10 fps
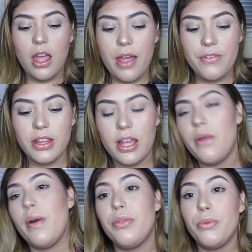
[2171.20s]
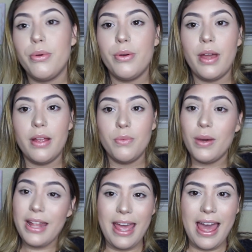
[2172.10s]
everything I went through and
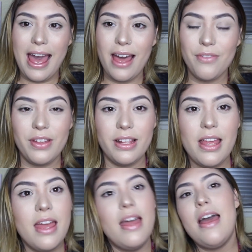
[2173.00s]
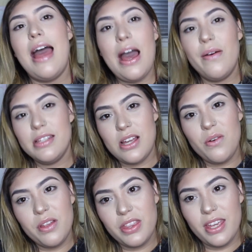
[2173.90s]
what I have and how I
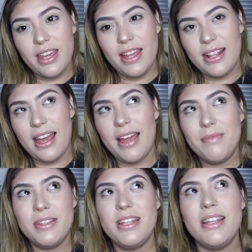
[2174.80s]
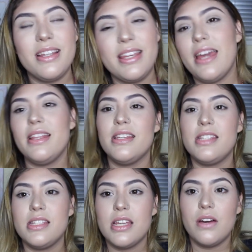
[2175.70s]
dealt with it. And I didn't get into
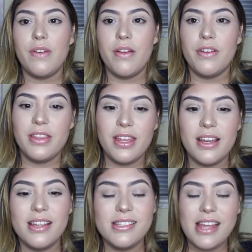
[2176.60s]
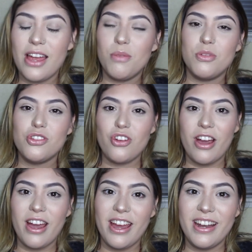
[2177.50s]
detail of everything because I almost
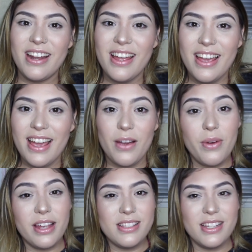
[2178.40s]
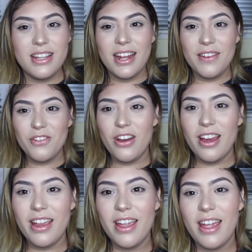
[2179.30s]
cried. Well, I did kind of
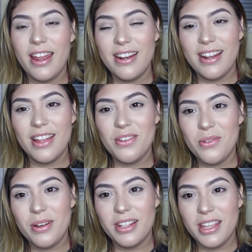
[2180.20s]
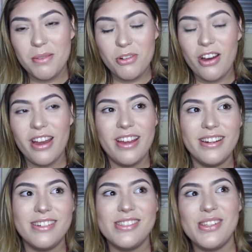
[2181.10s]
cry and I don't want to keep
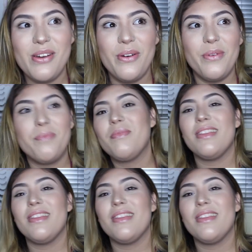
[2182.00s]
crying. So,